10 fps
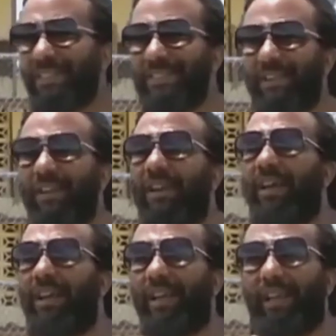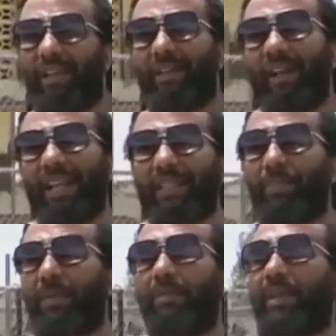So, you know, a lot
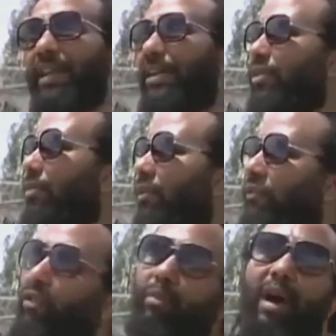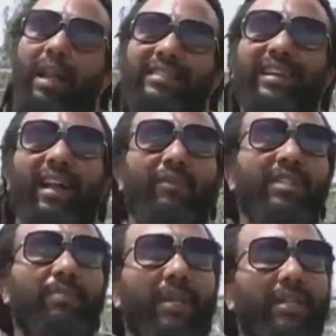of people may not know, but football has
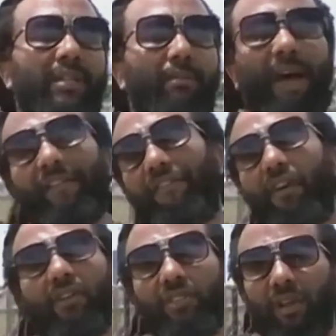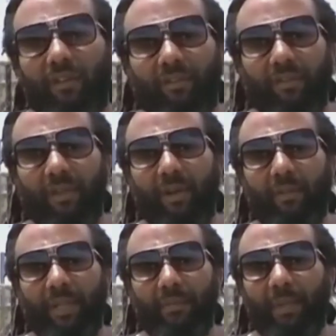always been my first love. You
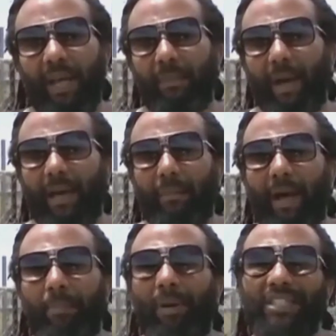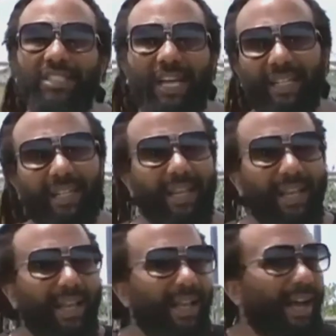know what I mean? My passion
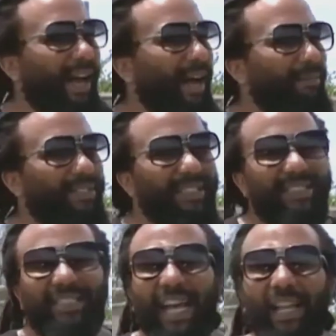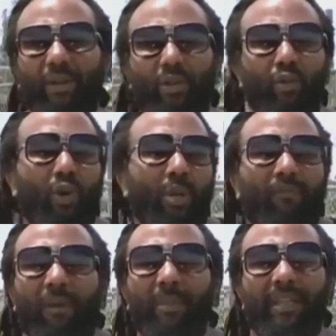since childhood. Growing
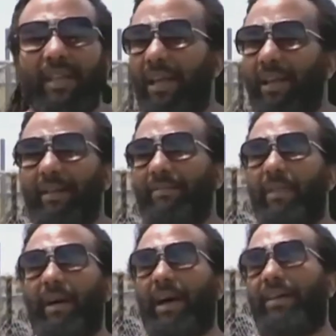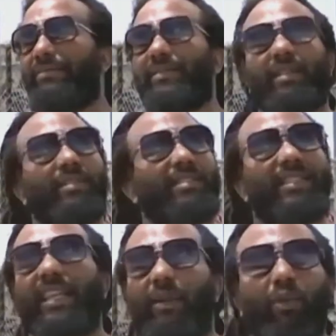up for me,
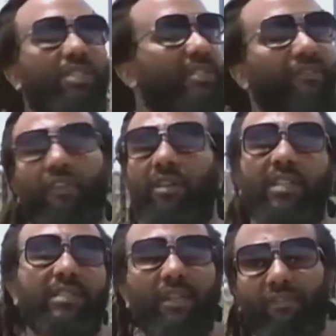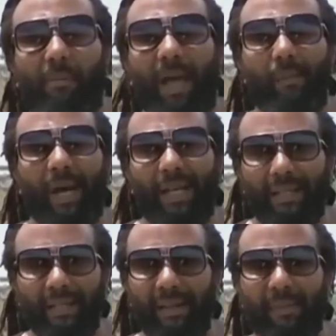singing was the furthest thing from my
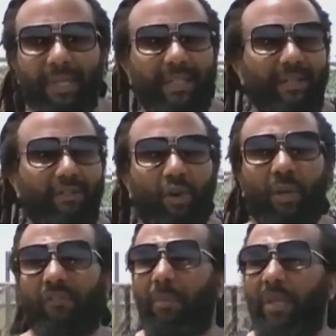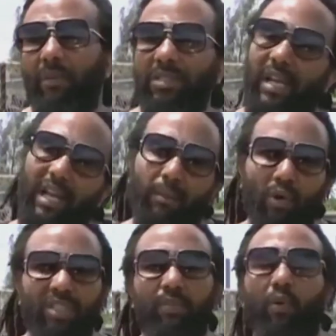mind. You know what I mean? Growing up for me was all
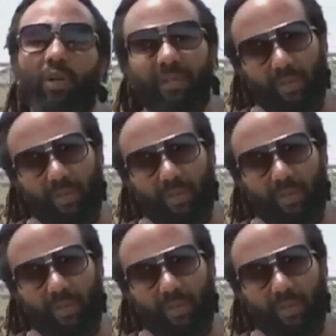about the sport.